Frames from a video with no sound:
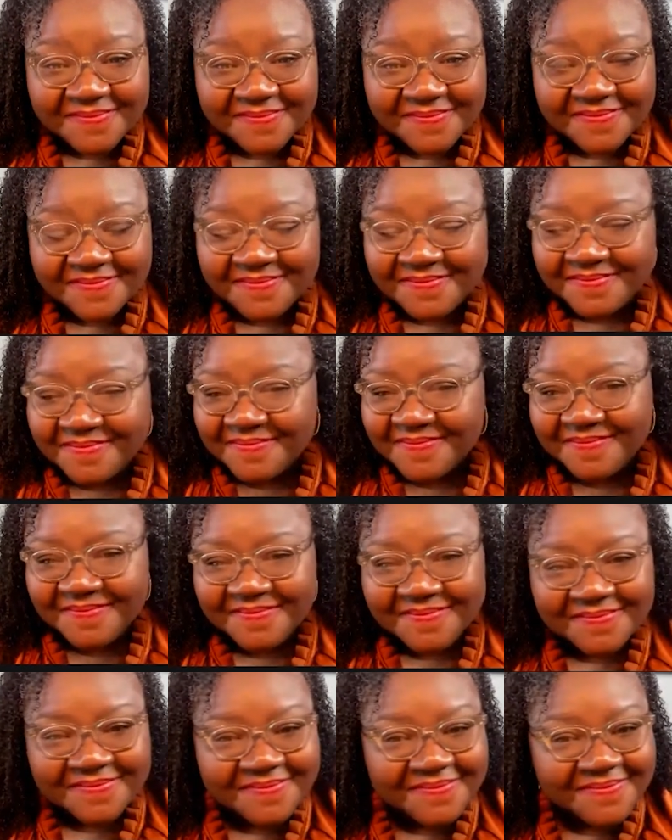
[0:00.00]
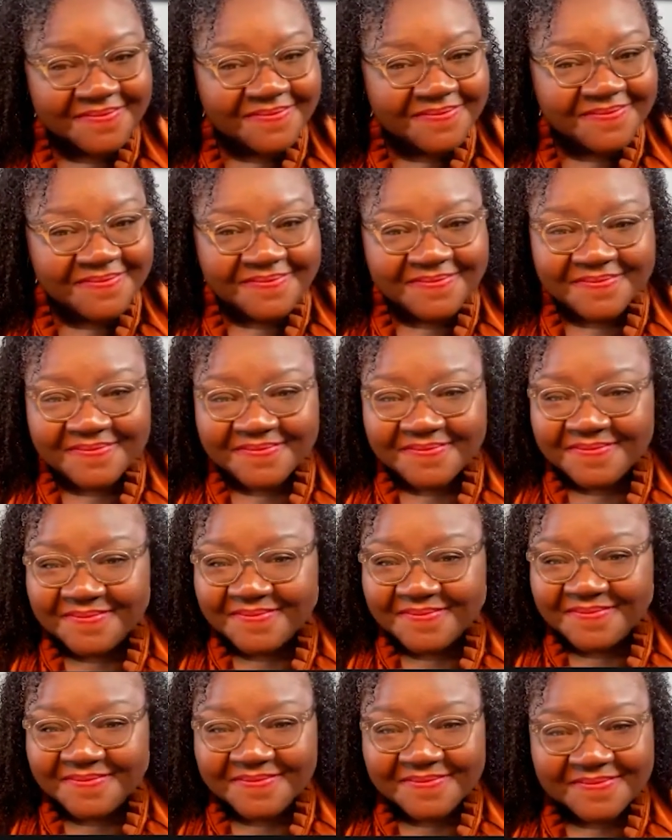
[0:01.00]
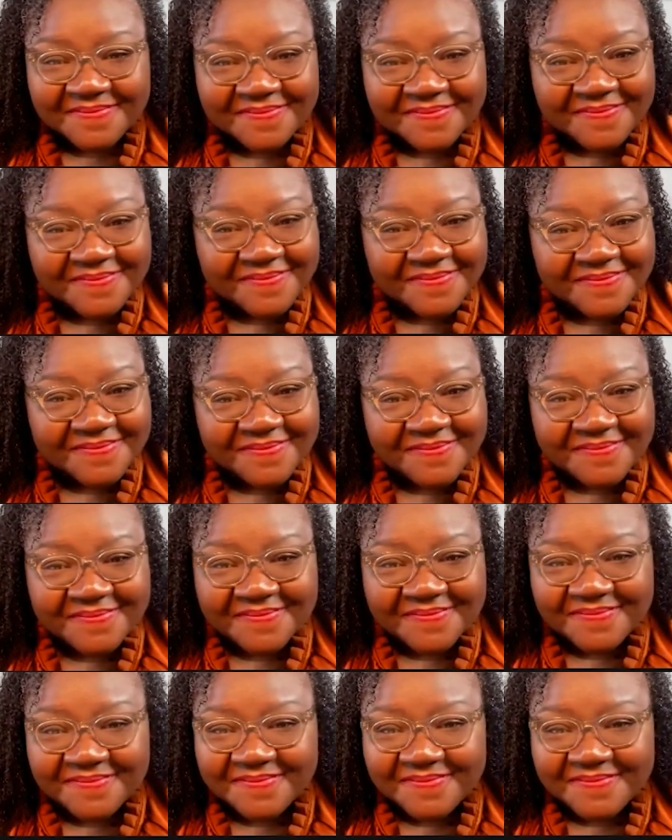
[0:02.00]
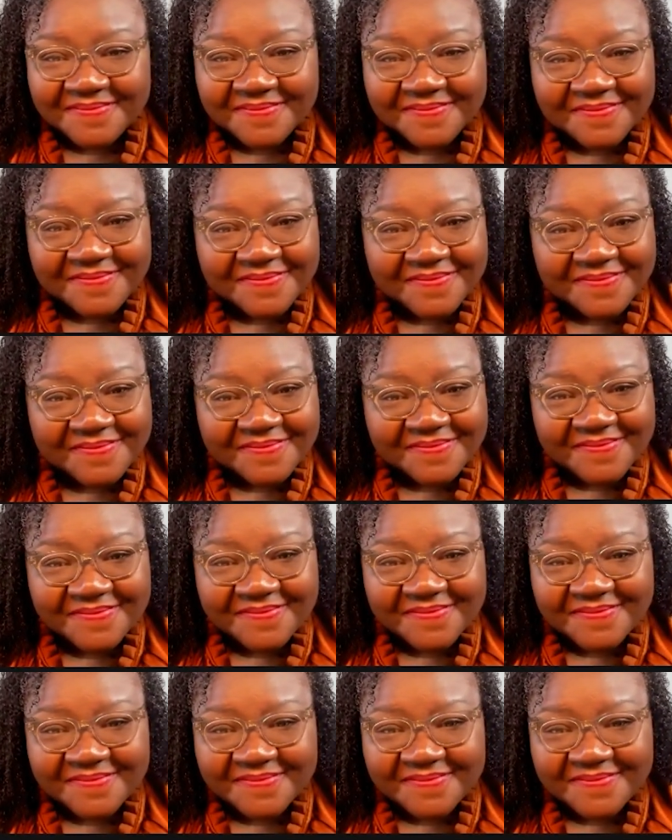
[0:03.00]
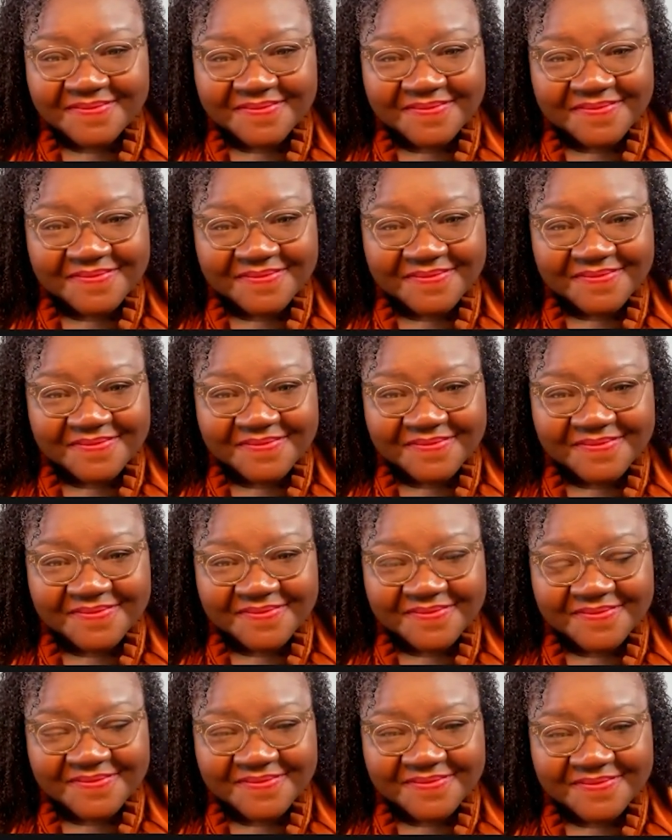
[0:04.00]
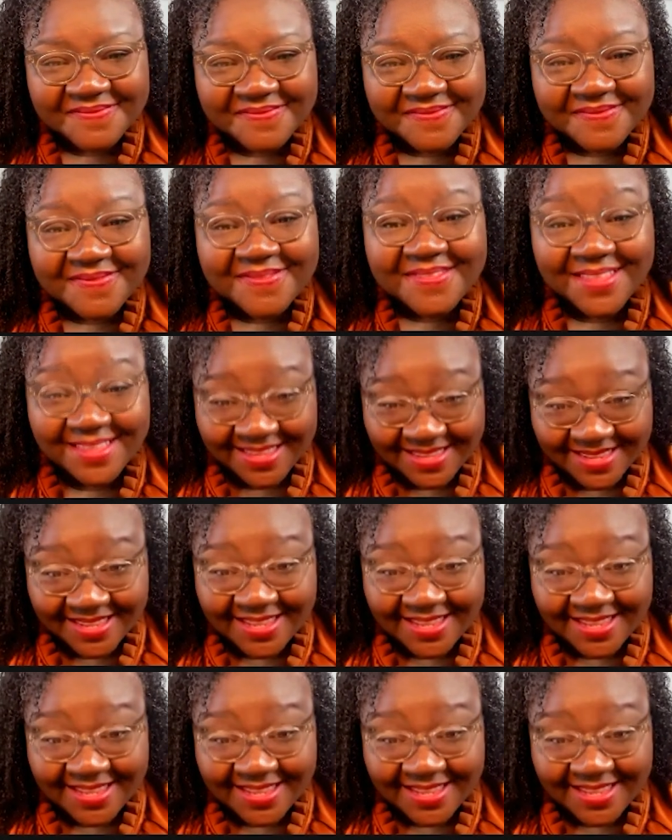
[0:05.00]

This person isn't speaking.